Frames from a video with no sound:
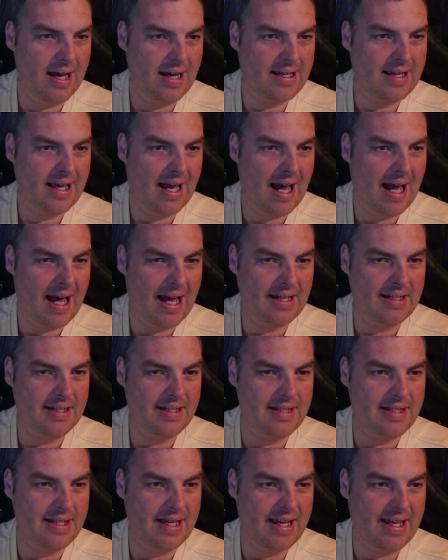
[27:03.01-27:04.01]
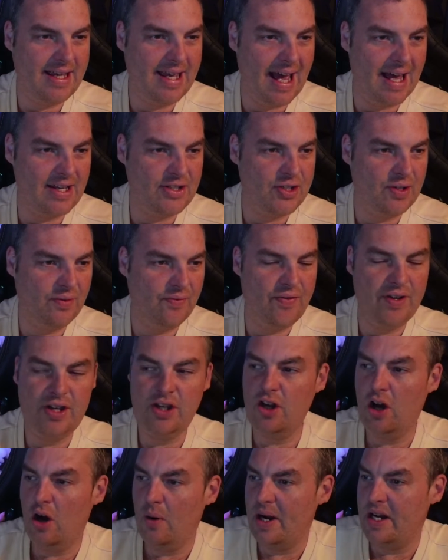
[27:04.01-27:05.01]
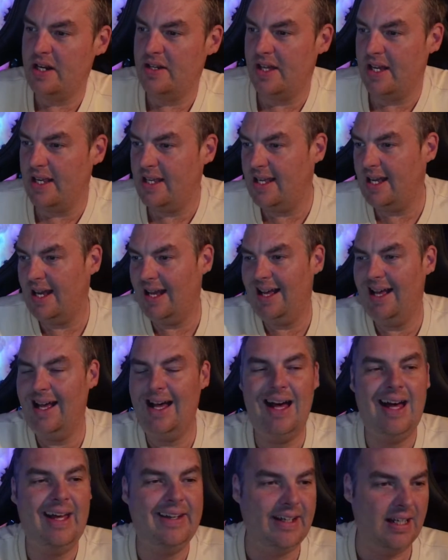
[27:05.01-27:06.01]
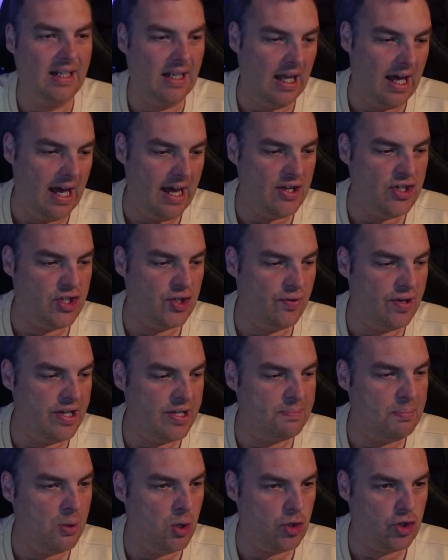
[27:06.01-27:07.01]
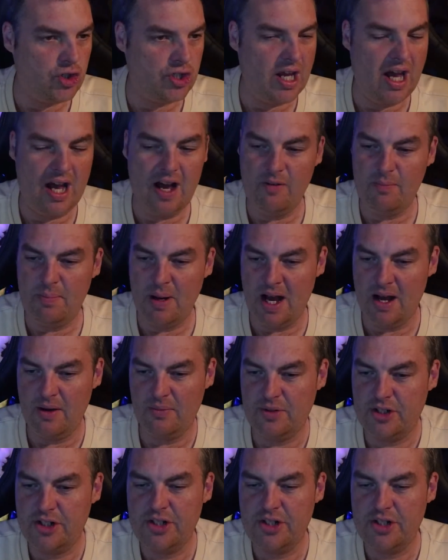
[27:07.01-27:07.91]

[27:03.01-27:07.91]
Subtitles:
Can they get something going? They can. Elijah is pushed out of bounds.